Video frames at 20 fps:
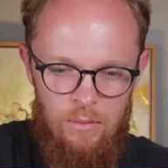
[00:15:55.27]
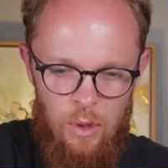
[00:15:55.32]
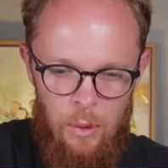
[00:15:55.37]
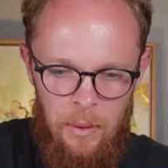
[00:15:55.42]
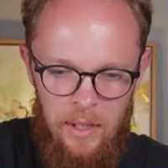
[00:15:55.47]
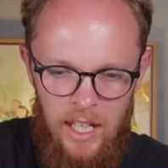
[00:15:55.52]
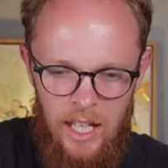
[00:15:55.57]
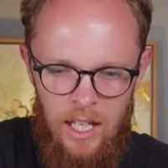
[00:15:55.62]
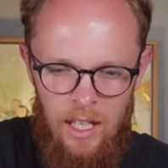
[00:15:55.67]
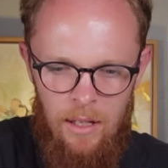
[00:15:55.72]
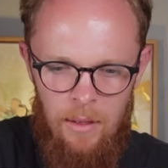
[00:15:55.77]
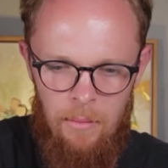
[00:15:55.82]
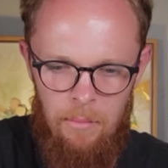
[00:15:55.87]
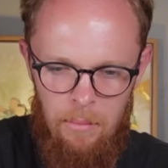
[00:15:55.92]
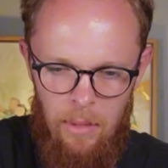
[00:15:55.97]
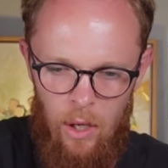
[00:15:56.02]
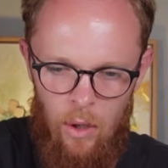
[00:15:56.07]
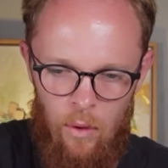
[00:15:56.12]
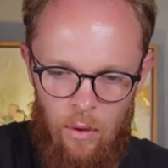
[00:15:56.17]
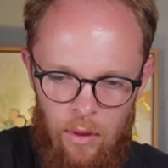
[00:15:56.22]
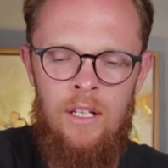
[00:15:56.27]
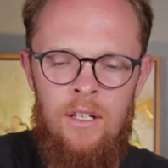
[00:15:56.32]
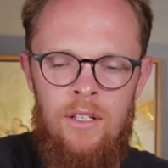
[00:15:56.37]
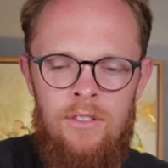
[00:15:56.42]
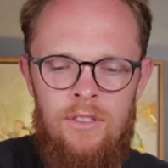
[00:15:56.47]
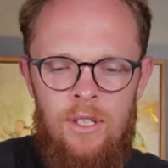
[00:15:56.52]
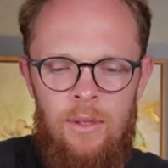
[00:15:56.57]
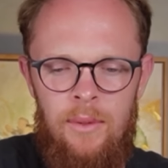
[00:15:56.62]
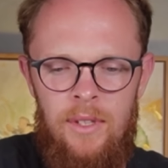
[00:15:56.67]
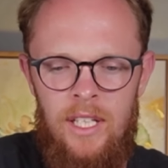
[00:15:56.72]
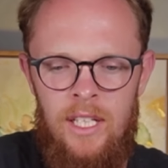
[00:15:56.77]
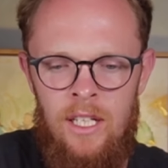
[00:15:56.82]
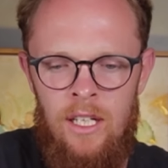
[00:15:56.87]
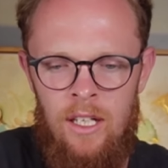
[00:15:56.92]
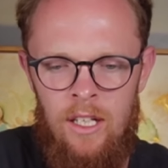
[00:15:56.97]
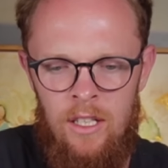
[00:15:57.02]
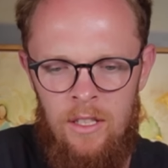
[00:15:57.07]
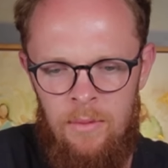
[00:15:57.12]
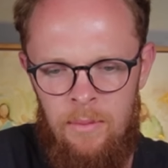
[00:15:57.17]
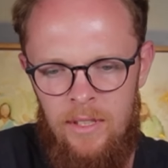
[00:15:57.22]
So we need both. So when the
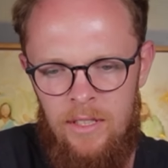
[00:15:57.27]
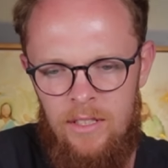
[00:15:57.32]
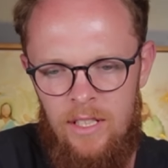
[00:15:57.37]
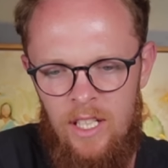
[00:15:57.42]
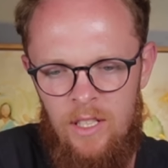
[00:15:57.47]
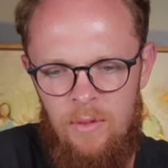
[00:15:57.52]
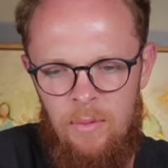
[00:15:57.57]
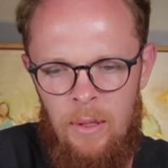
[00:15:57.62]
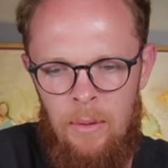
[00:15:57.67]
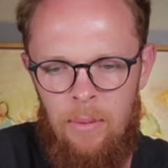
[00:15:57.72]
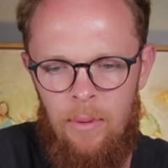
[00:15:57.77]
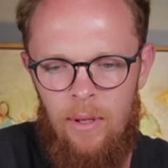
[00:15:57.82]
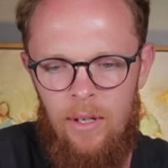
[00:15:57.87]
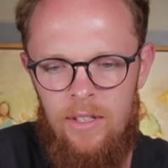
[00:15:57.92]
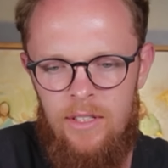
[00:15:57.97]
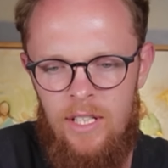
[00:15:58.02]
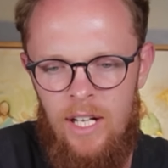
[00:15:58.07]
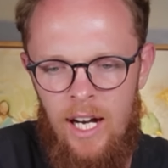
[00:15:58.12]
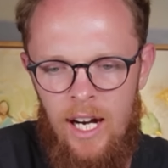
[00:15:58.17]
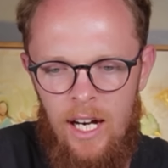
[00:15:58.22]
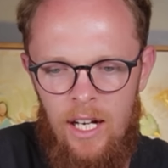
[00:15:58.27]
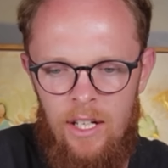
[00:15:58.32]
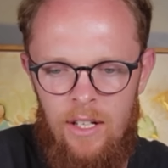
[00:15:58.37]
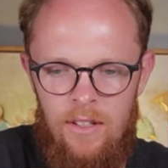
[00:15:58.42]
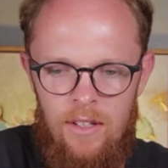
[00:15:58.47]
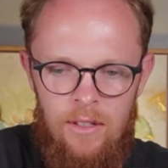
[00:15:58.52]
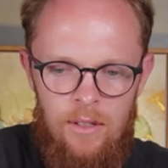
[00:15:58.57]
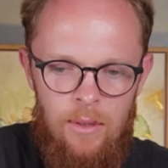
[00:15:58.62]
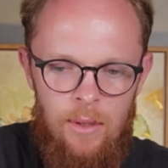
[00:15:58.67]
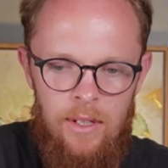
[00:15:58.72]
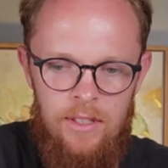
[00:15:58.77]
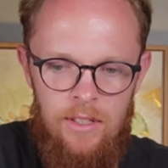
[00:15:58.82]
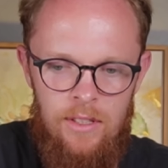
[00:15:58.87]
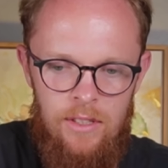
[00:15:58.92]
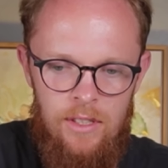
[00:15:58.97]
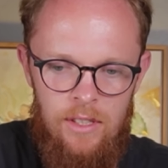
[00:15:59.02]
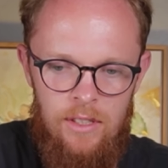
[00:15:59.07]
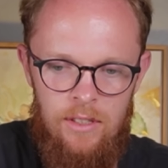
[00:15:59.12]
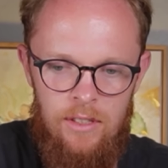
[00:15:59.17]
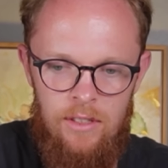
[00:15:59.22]
congressman says people are tired of the noise
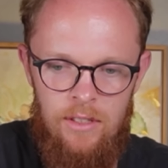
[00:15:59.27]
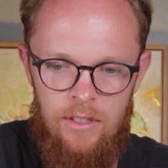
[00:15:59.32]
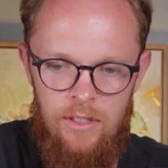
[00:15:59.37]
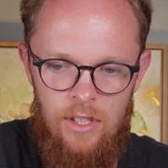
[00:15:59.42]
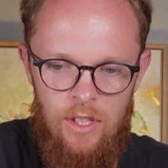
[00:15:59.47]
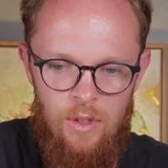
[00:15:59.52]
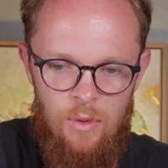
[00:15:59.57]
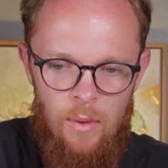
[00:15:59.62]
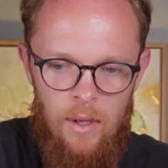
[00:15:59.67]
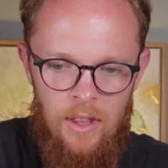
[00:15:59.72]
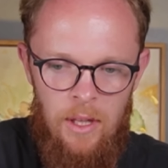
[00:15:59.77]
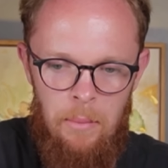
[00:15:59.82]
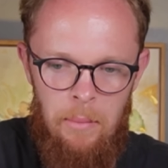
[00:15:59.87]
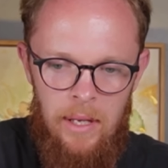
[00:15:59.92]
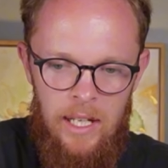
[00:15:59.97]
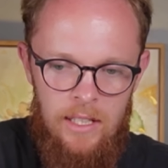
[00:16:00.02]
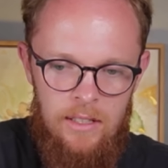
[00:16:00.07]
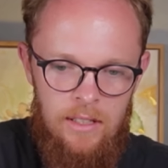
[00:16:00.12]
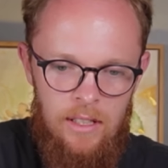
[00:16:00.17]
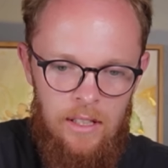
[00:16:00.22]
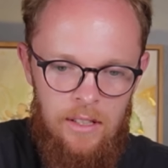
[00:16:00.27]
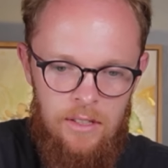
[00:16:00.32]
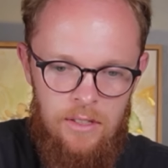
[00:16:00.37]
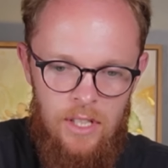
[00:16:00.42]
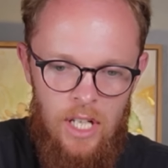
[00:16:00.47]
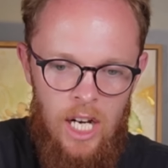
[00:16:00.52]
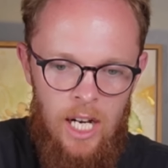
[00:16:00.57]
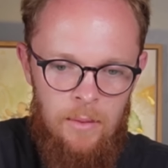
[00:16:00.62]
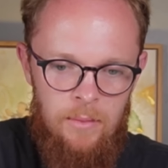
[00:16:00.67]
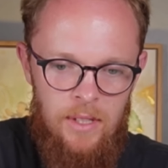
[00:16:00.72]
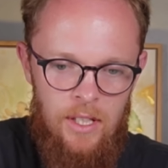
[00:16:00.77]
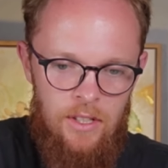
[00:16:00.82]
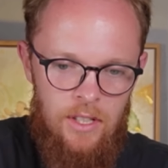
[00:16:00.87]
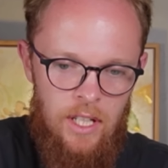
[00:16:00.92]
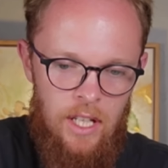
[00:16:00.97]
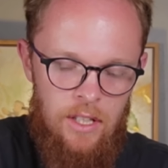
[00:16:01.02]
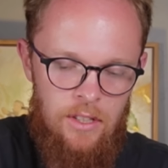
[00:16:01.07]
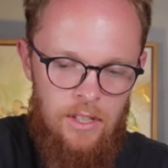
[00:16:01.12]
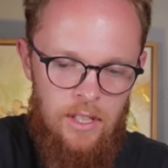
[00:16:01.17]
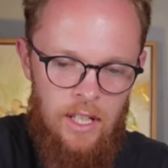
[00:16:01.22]
and just want the basics, jobs,
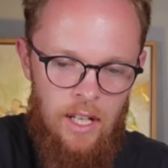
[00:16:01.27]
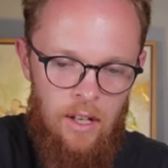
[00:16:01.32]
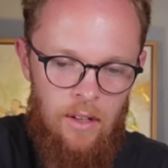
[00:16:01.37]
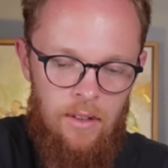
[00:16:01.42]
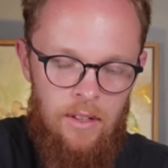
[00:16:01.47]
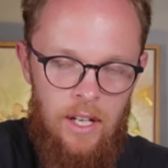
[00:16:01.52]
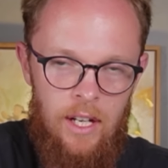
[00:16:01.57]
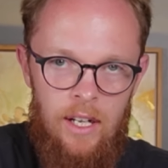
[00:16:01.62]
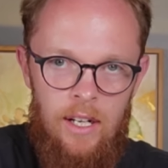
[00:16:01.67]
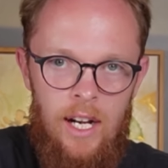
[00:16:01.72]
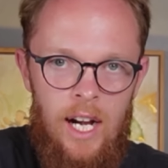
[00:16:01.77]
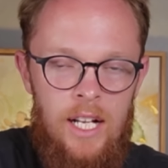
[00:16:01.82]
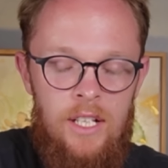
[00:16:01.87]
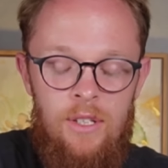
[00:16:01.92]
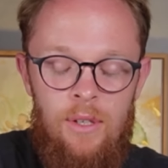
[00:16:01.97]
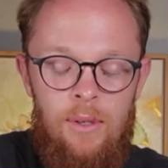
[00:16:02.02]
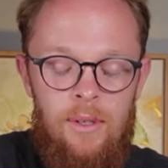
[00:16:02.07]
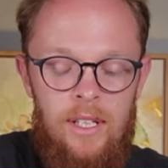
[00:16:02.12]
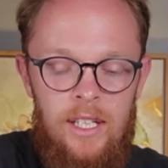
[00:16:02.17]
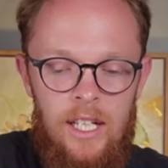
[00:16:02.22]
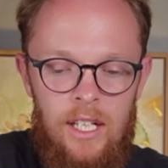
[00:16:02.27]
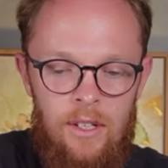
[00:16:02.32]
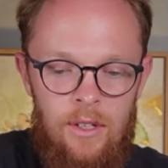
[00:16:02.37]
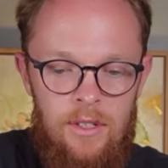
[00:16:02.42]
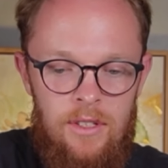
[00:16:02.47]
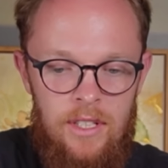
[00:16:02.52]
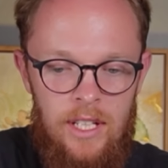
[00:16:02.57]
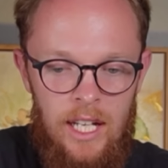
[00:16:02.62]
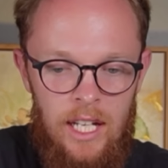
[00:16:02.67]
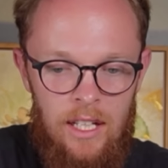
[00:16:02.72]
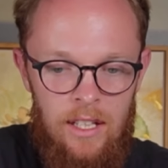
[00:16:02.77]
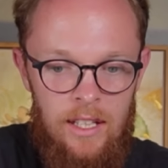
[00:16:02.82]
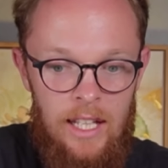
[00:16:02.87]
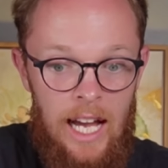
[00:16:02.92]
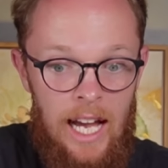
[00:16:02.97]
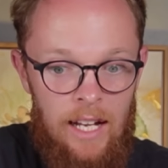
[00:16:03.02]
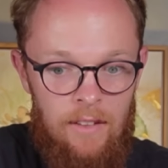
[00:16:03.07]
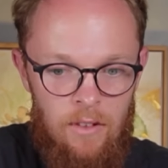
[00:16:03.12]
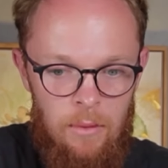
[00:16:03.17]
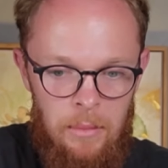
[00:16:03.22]
education, healthcare, I totally understand
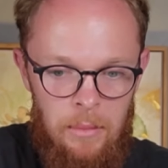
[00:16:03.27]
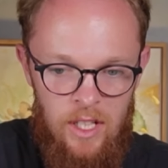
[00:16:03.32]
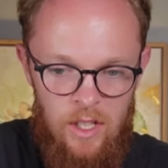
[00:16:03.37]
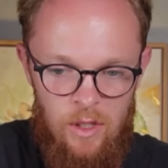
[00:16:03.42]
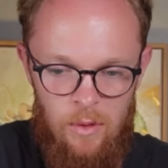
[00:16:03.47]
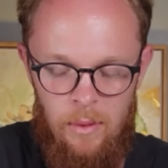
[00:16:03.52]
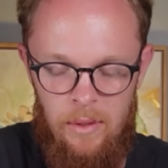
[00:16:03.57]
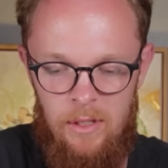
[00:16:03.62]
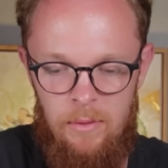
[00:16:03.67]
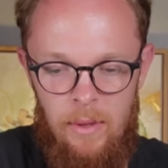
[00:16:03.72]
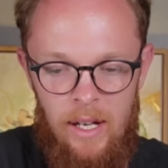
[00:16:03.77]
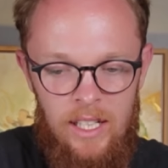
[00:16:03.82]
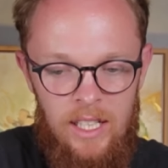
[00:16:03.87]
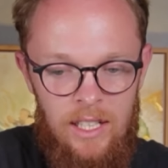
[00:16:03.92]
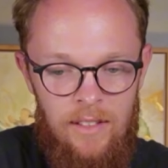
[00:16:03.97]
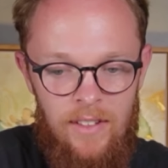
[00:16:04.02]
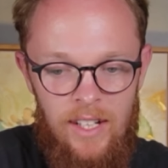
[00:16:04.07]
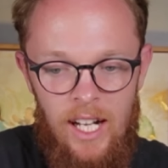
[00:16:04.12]
that from perspective.